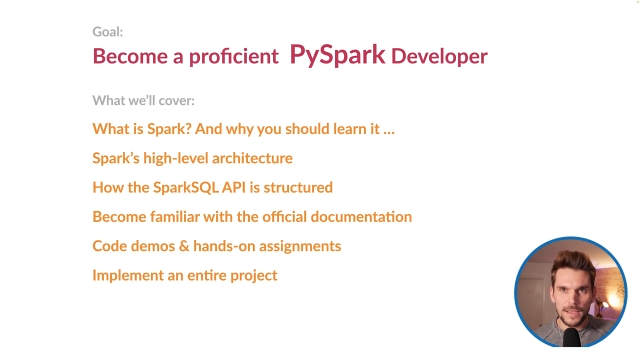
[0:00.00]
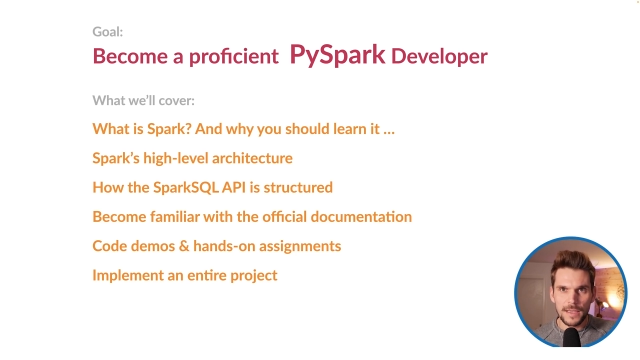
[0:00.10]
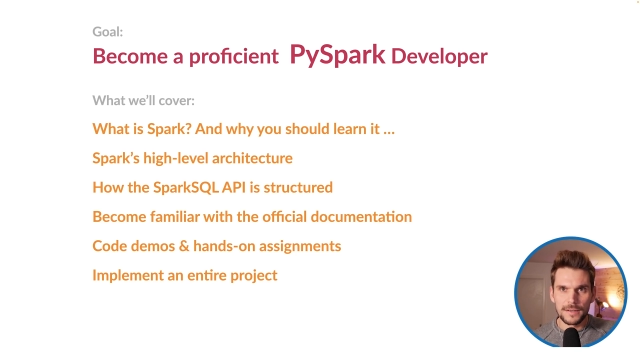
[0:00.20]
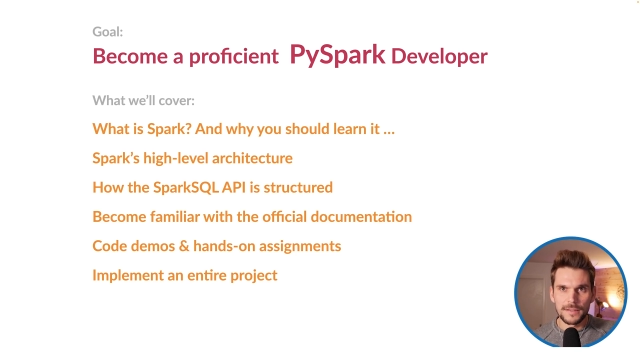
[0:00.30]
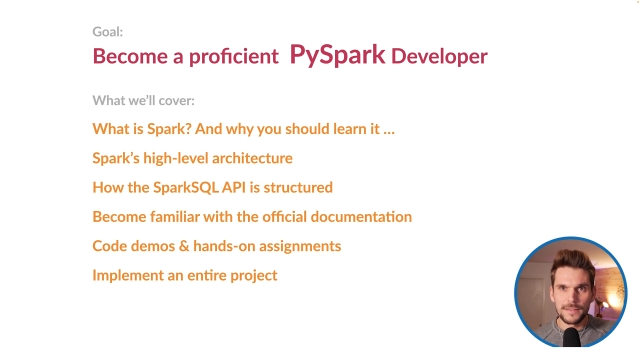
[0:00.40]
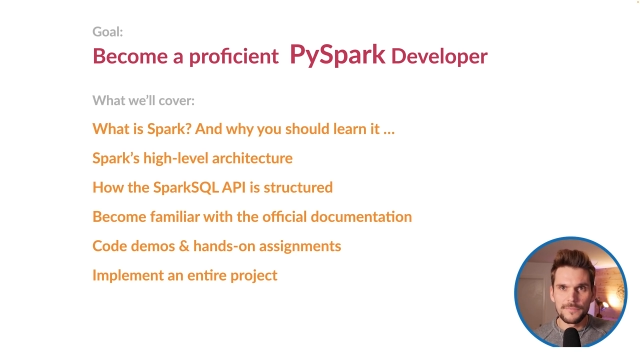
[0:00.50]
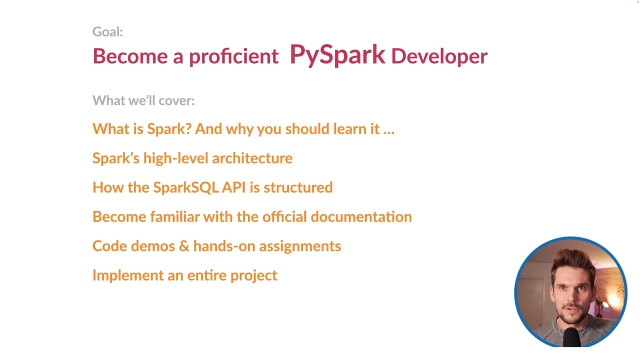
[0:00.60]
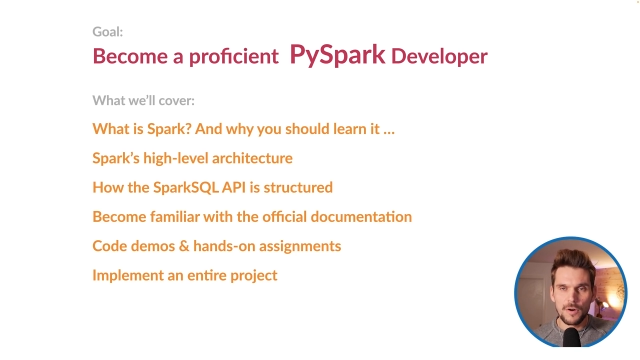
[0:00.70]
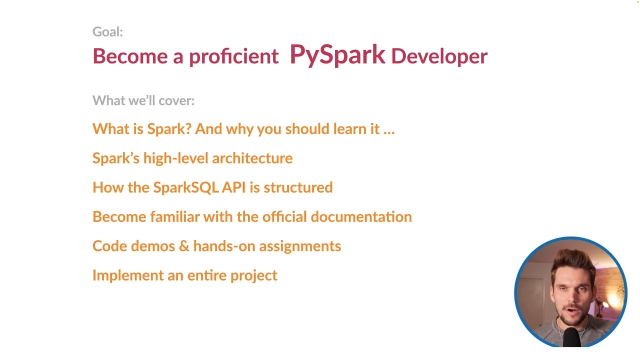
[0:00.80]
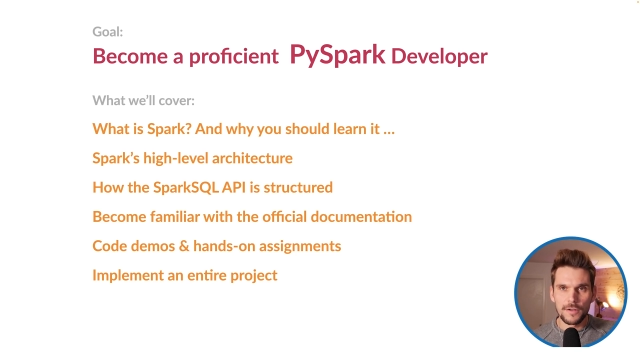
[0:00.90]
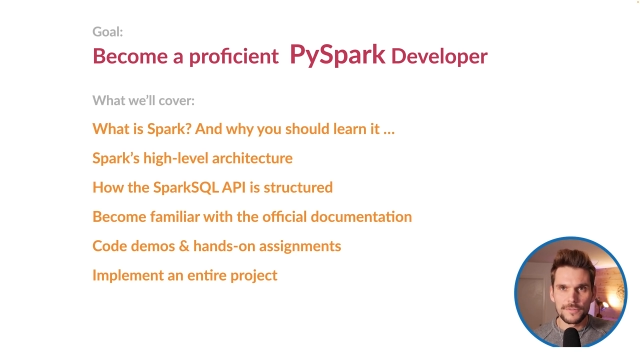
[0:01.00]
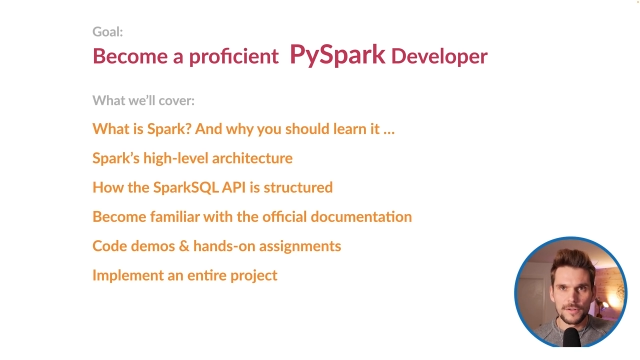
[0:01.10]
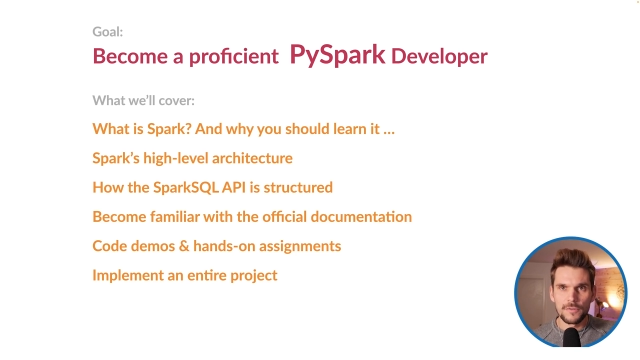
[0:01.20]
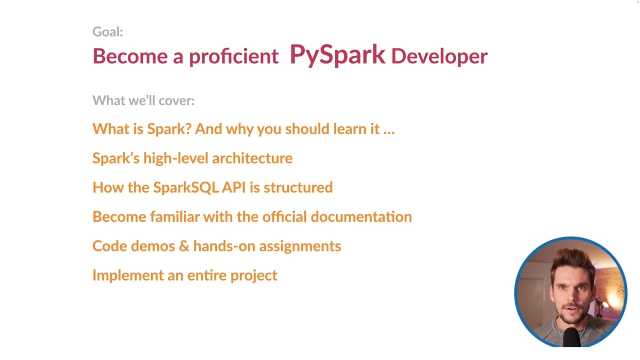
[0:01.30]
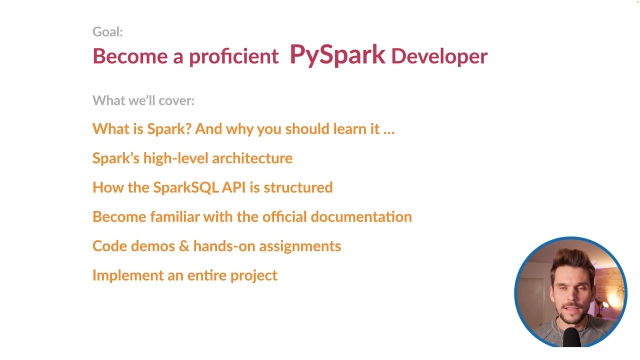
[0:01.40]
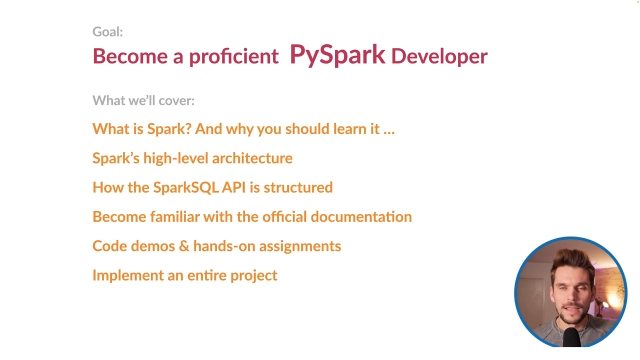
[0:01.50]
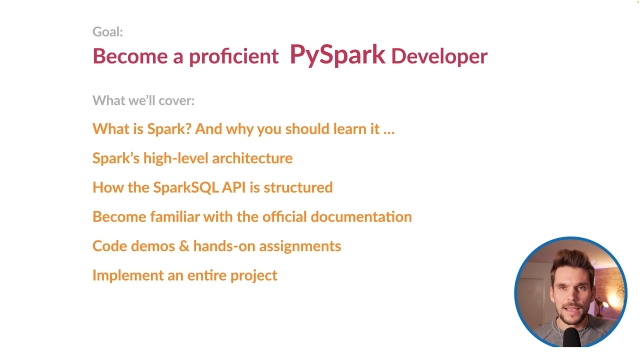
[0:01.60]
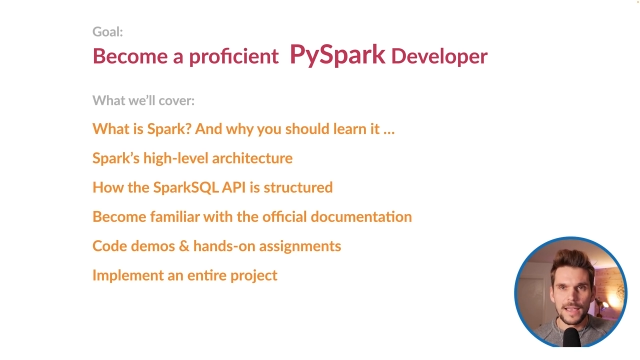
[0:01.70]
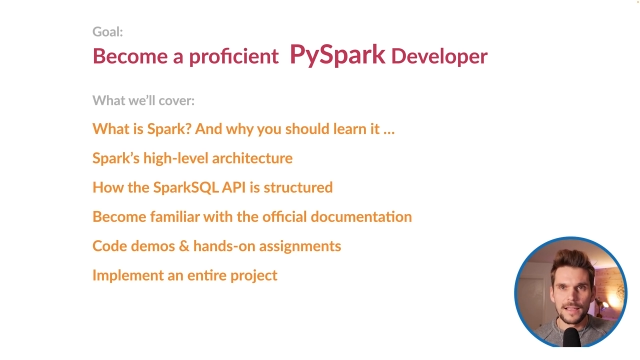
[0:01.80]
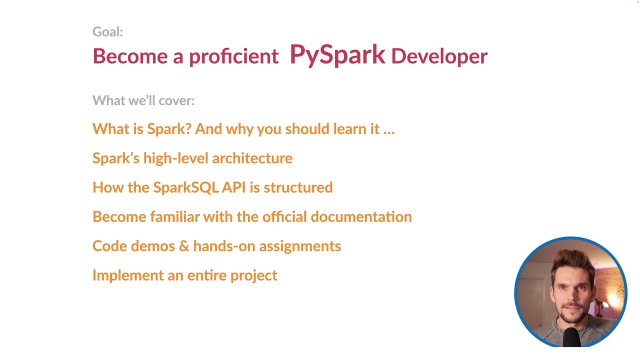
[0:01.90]
and give you also
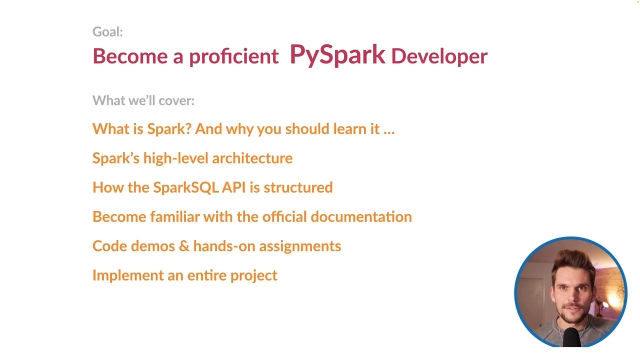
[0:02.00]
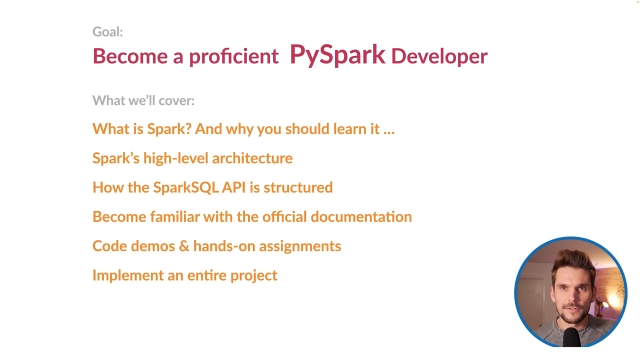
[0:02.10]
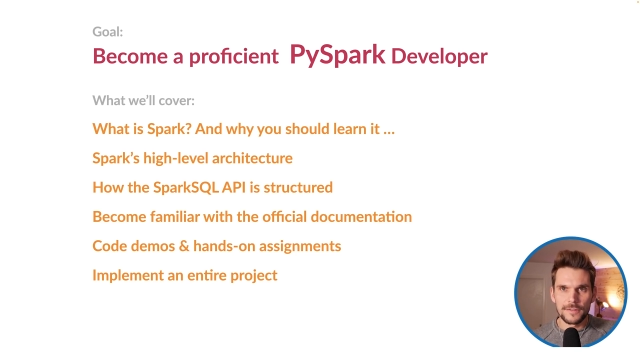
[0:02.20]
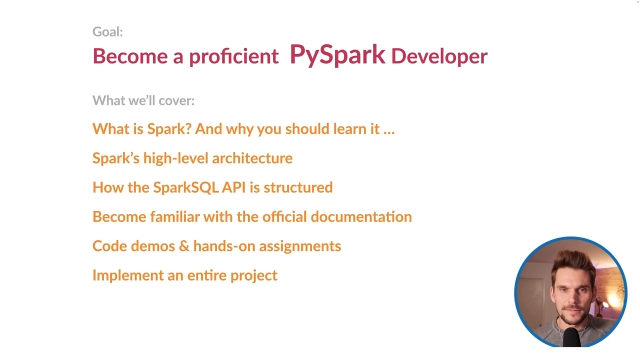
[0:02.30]
hands-on